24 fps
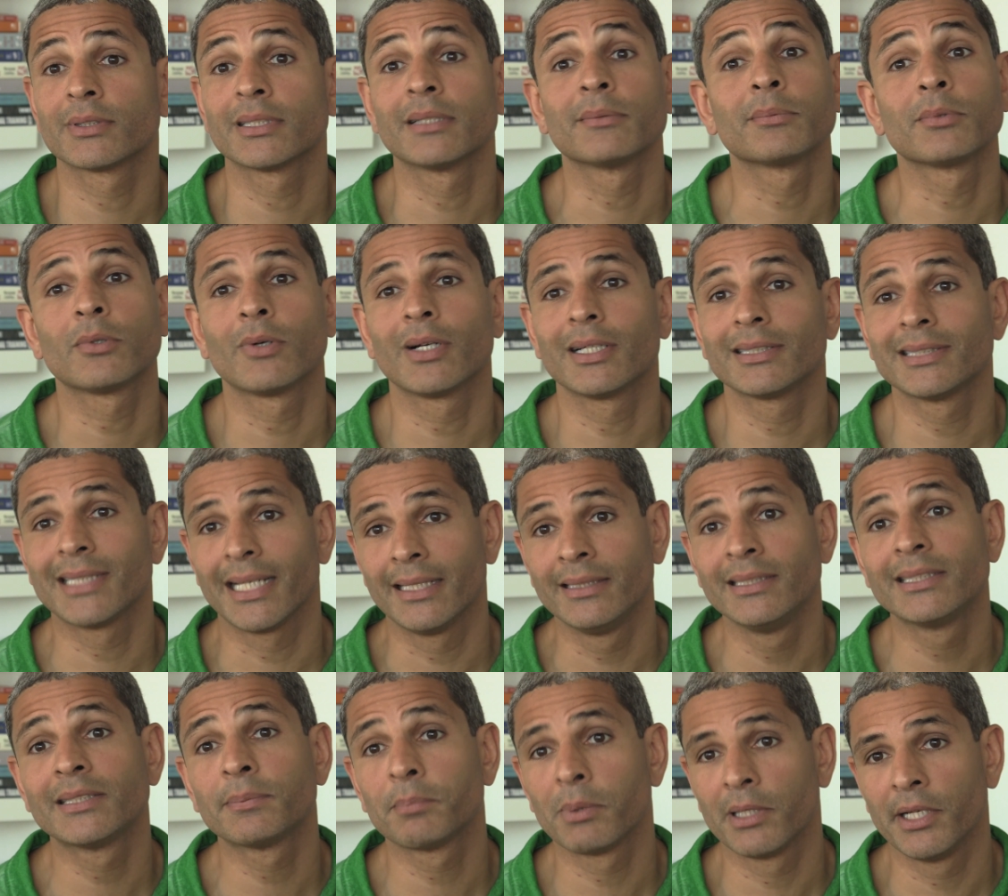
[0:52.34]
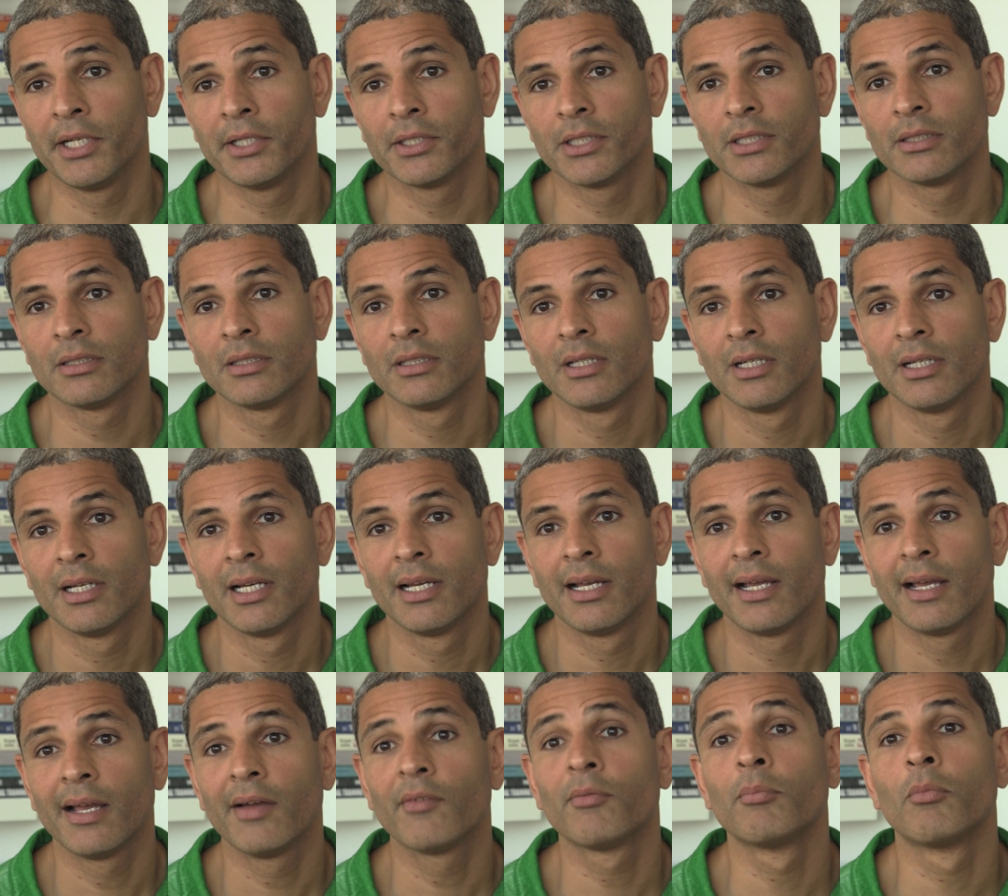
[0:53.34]
For example, a tennis player
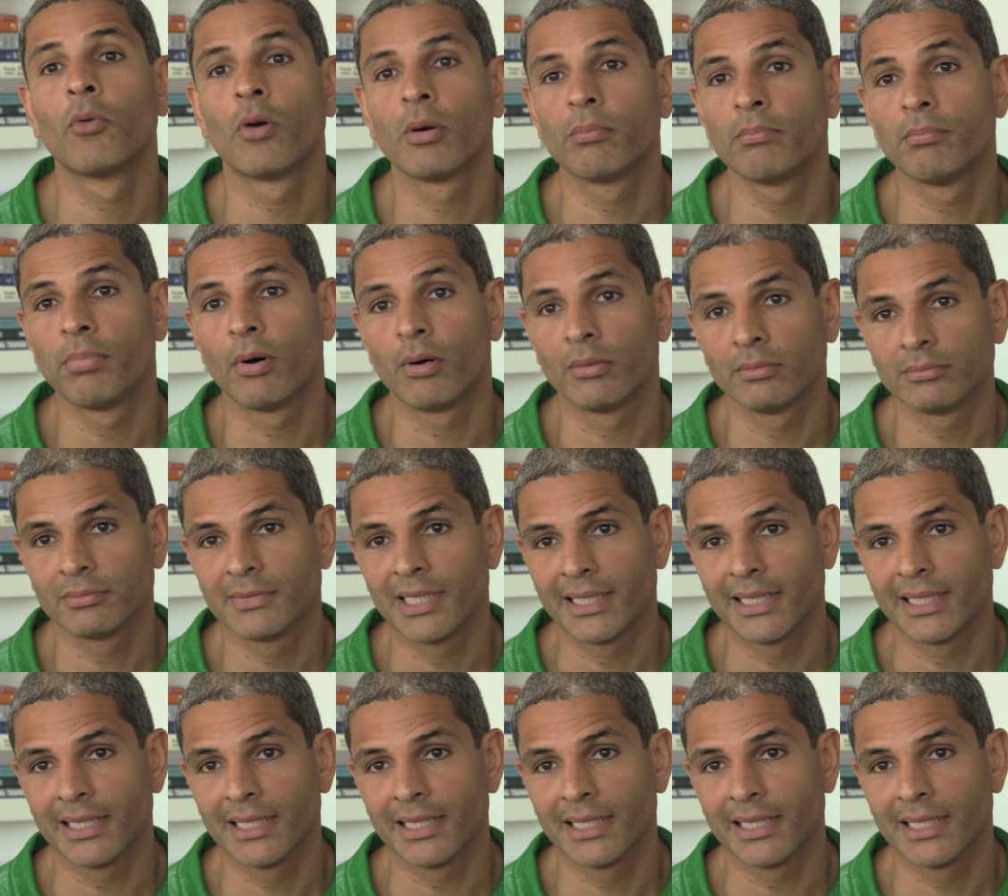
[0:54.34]
have more bone